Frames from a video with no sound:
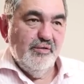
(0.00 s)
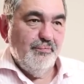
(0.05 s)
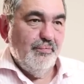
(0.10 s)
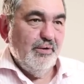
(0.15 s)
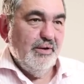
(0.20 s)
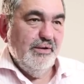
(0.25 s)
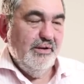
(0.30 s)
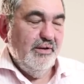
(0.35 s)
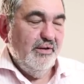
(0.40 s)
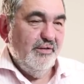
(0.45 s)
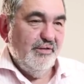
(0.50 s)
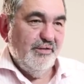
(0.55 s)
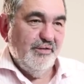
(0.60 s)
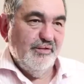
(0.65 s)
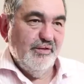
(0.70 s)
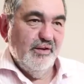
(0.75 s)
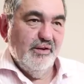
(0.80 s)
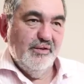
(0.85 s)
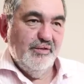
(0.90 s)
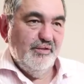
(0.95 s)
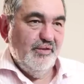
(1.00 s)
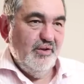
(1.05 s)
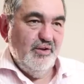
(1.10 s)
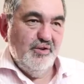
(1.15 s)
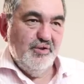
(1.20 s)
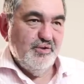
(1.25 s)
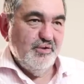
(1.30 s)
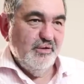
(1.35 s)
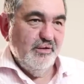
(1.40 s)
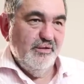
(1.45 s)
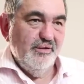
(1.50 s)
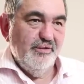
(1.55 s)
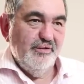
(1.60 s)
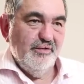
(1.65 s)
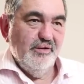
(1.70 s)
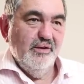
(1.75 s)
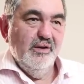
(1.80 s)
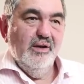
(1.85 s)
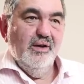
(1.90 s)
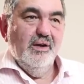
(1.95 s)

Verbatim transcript: police, teachers,